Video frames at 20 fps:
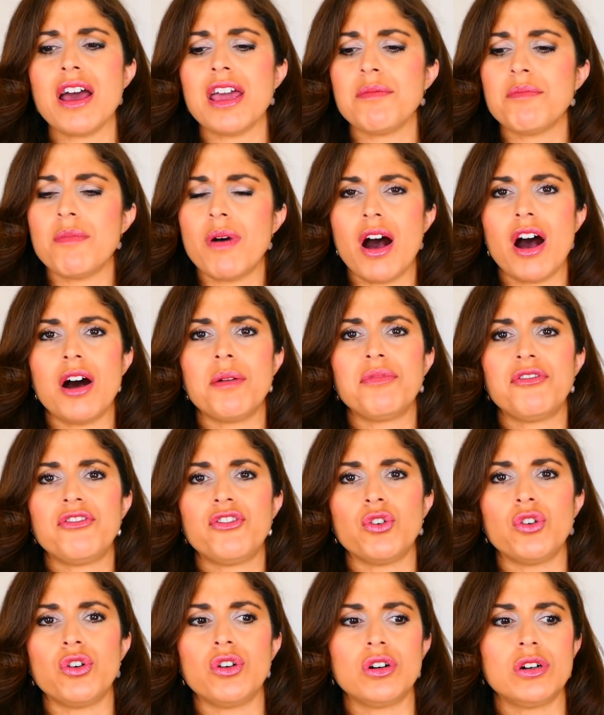I'm up
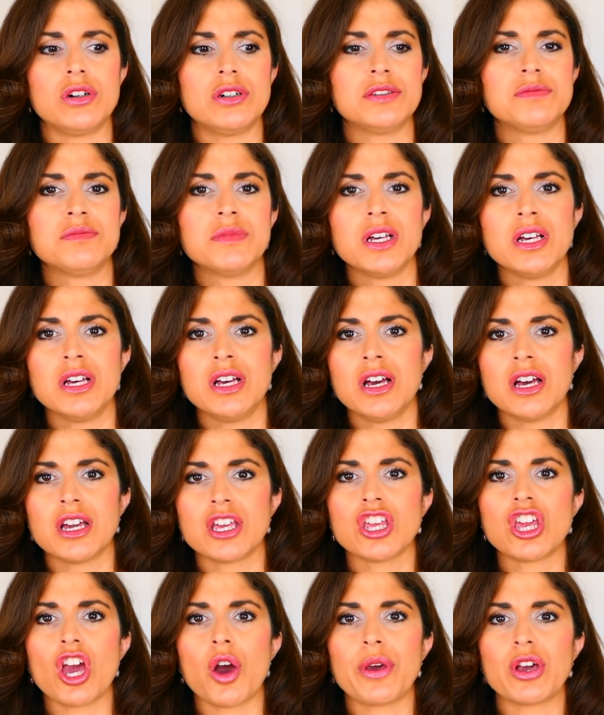for
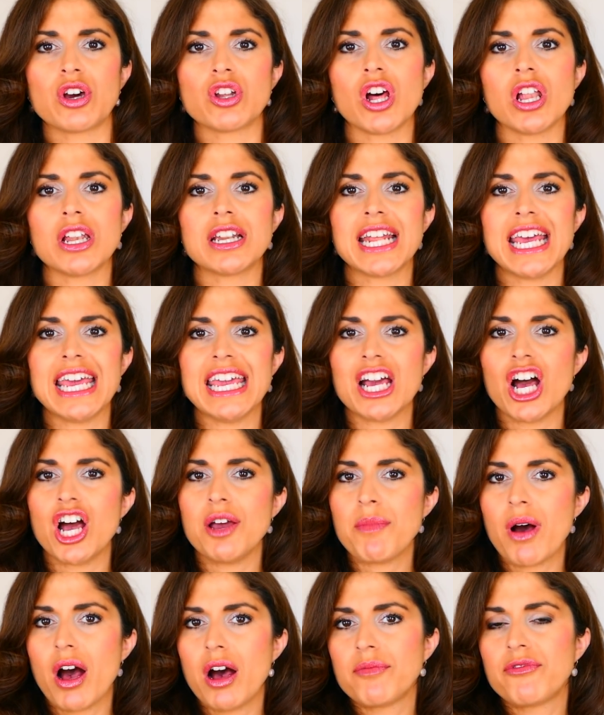going on holiday.
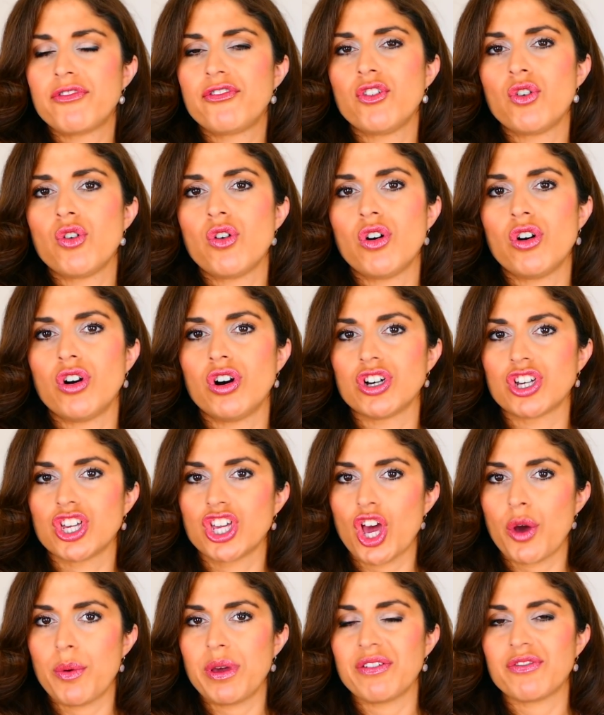I'm up for
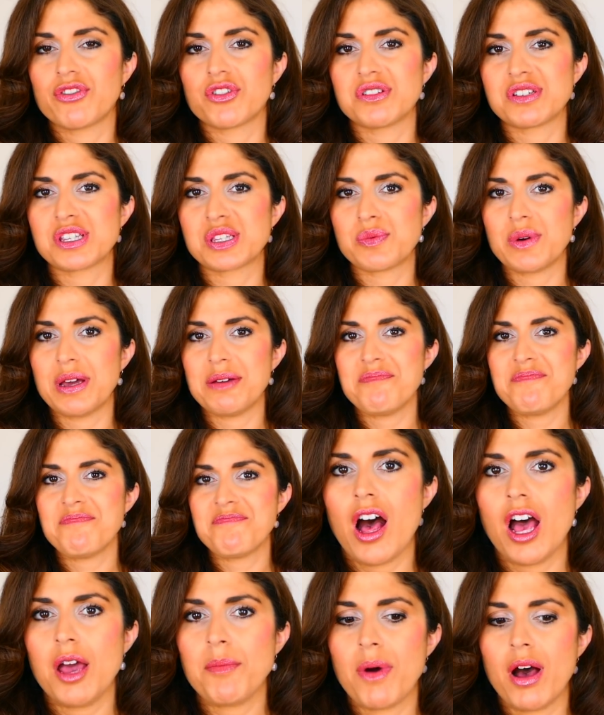going for a swim.
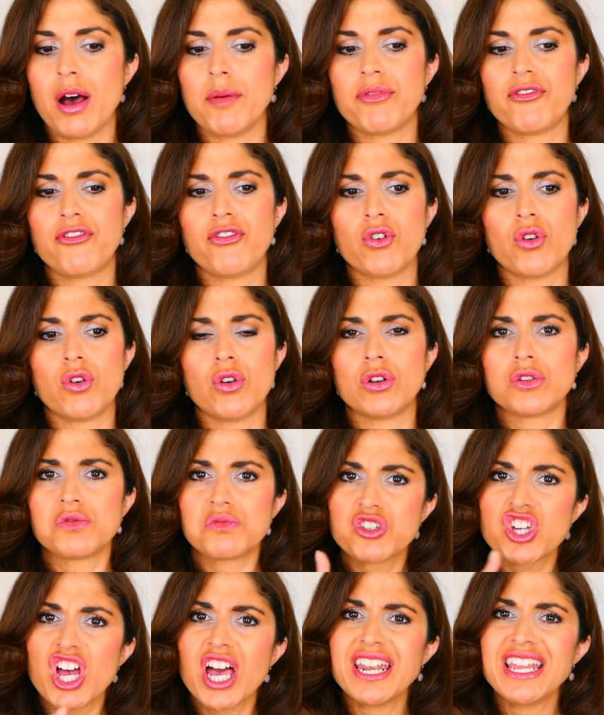I'm up for
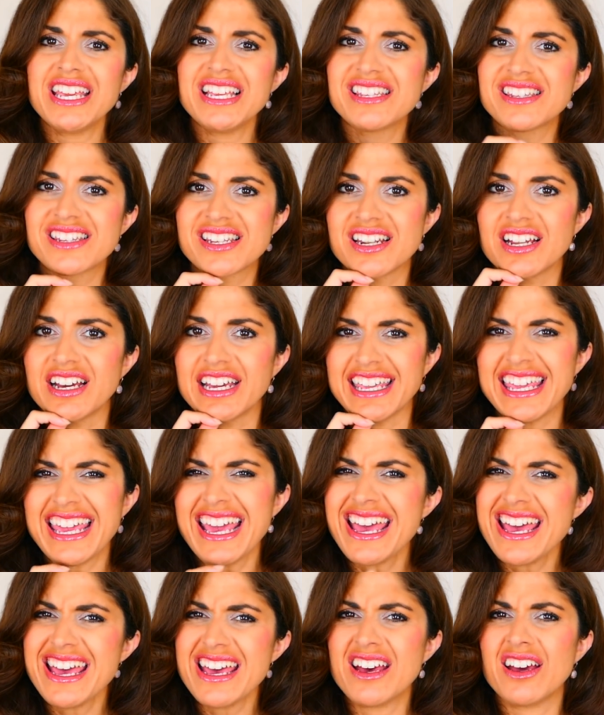Chinese tonight.
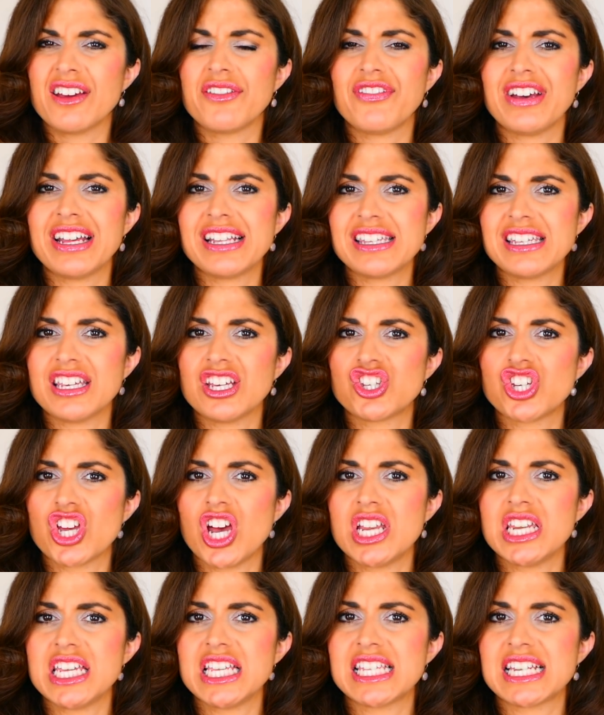Yeah, I fancy a
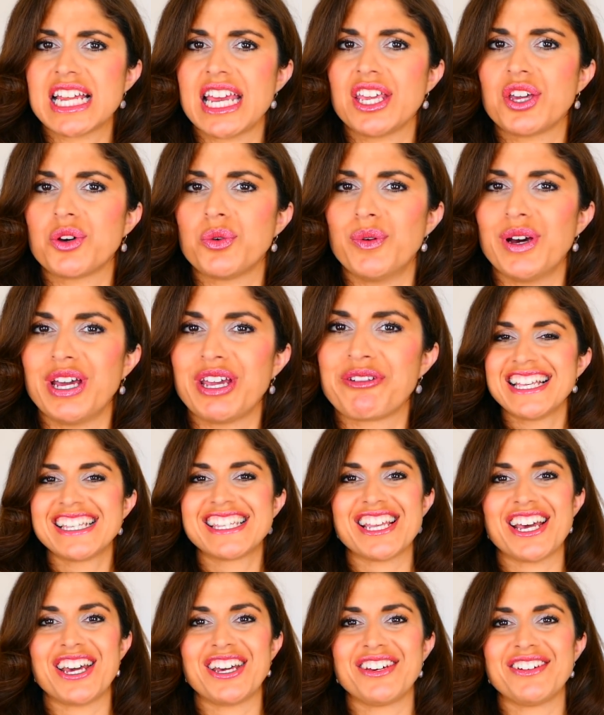Chinese takeaway.
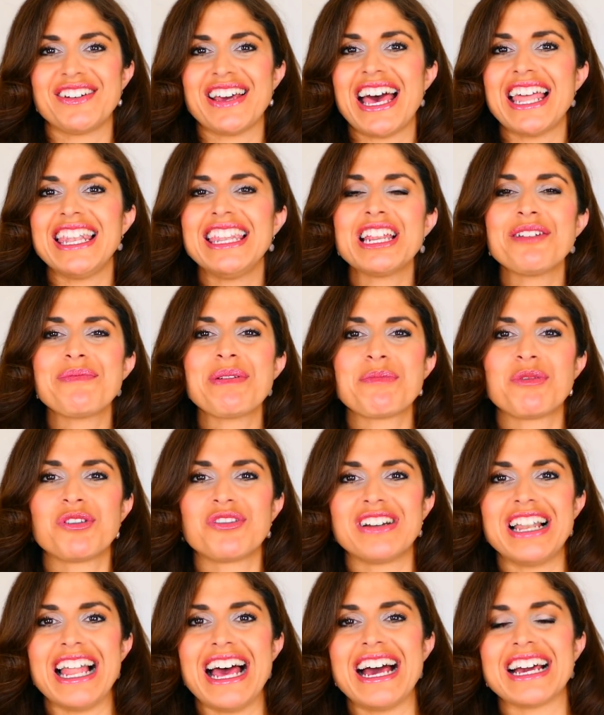So a little bit more
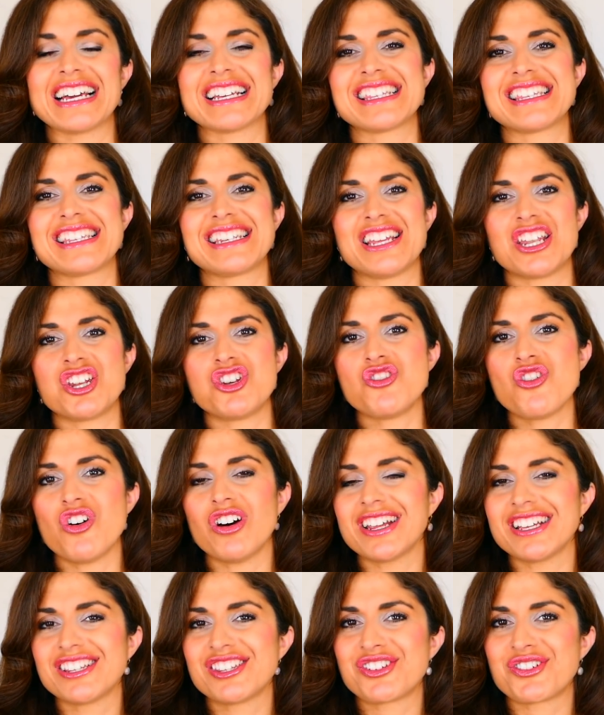relaxed,
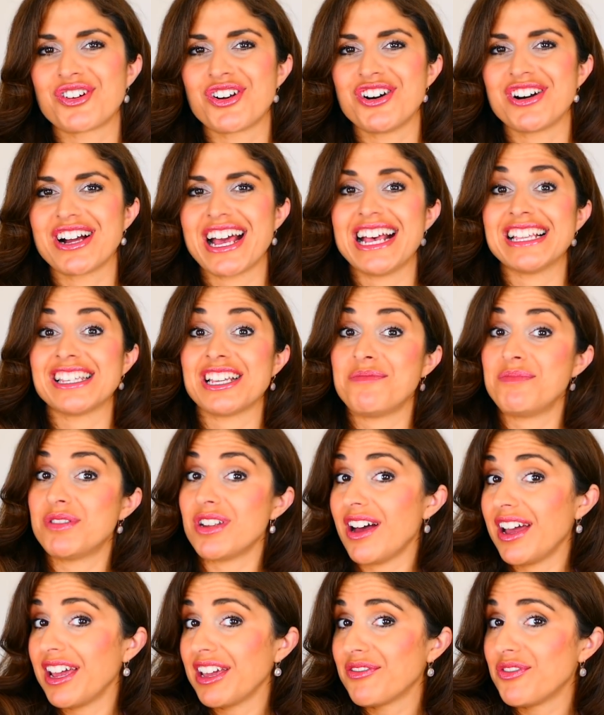not as strong as I'm
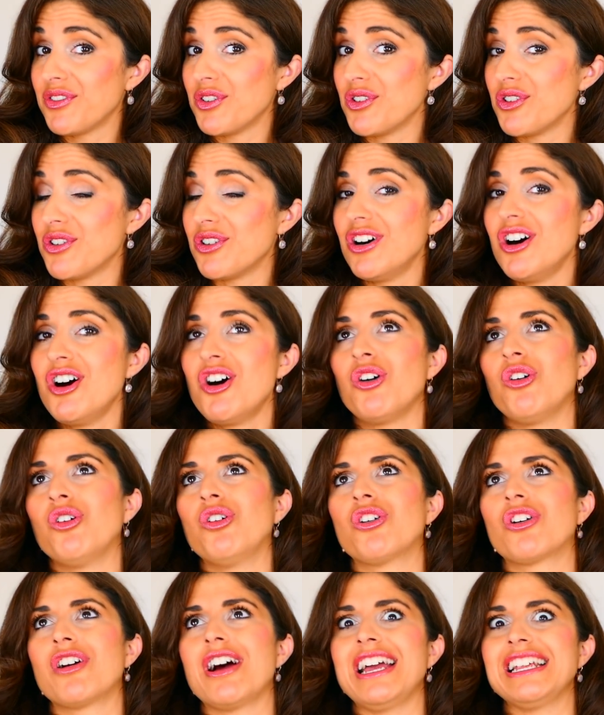dying for
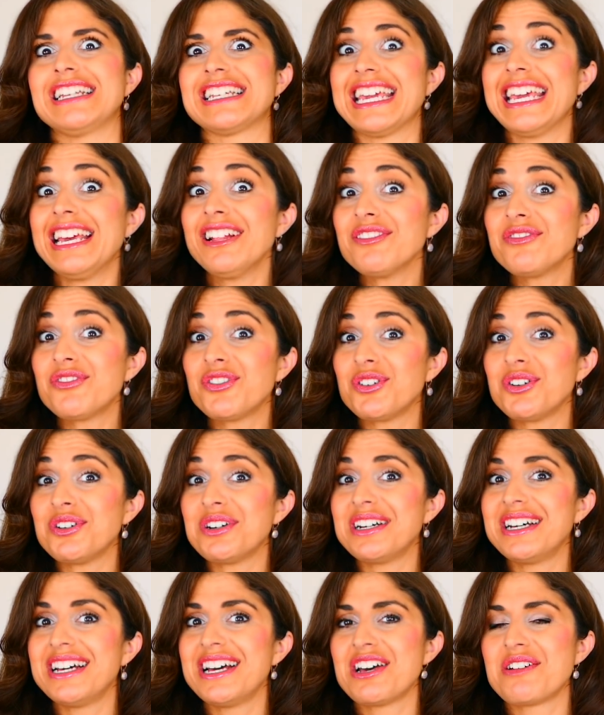or I'd kill
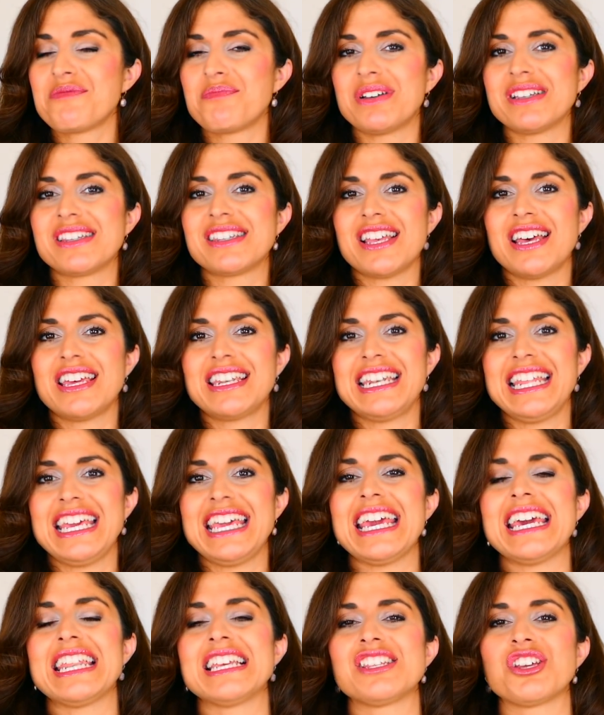for, but
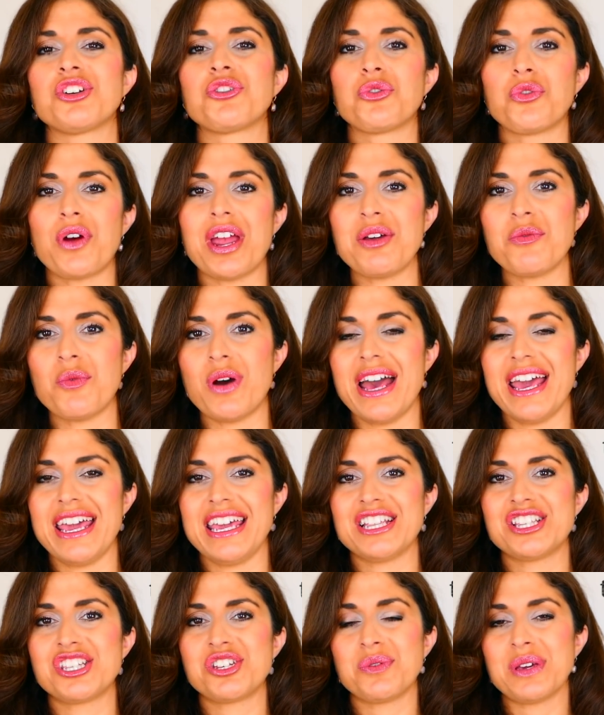certainly it is a great
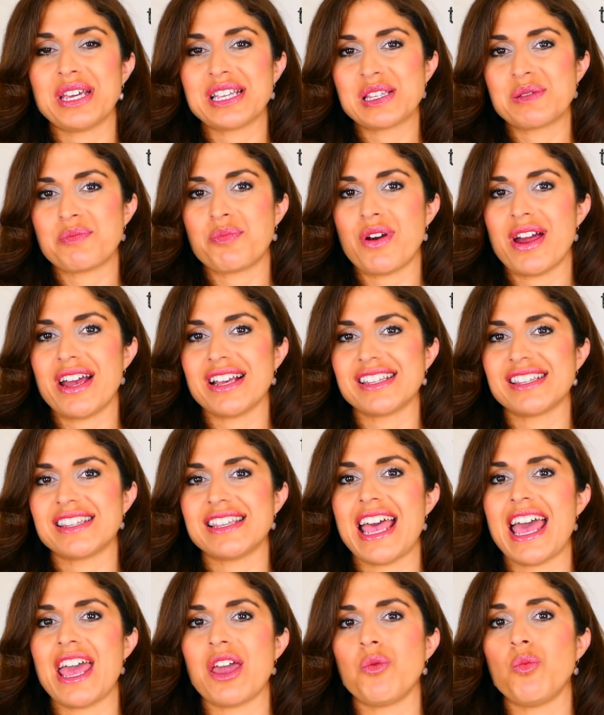way to express
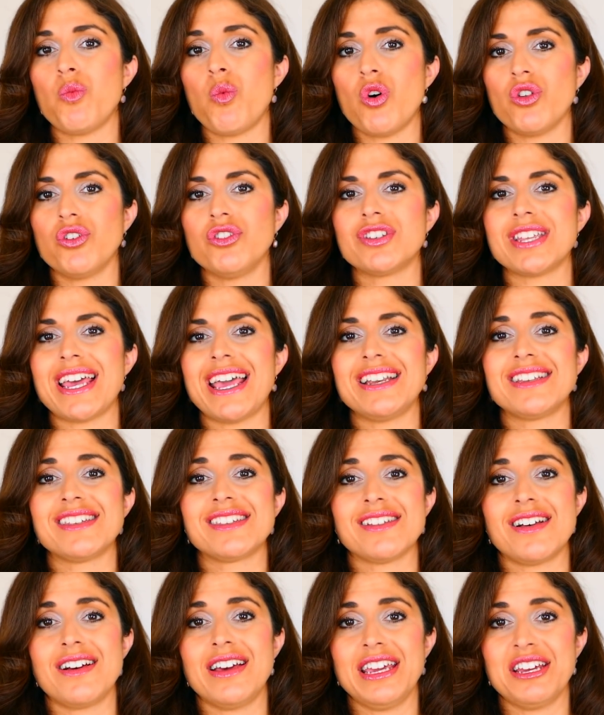a want, a
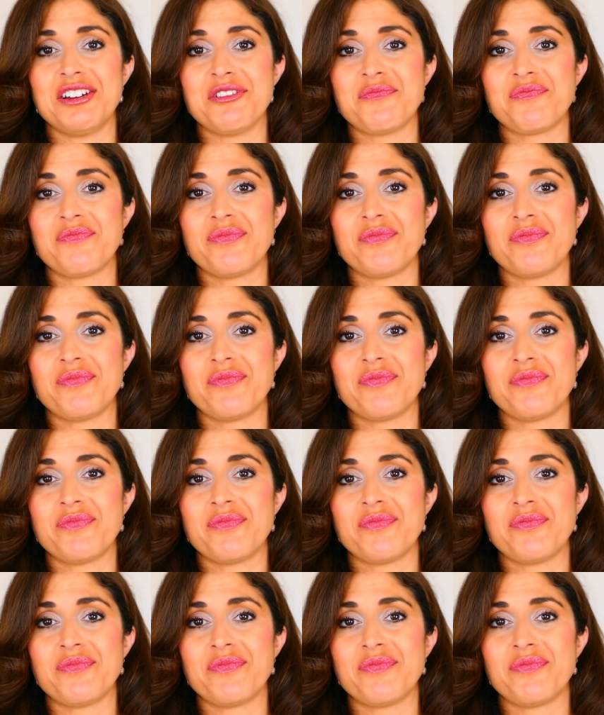desire.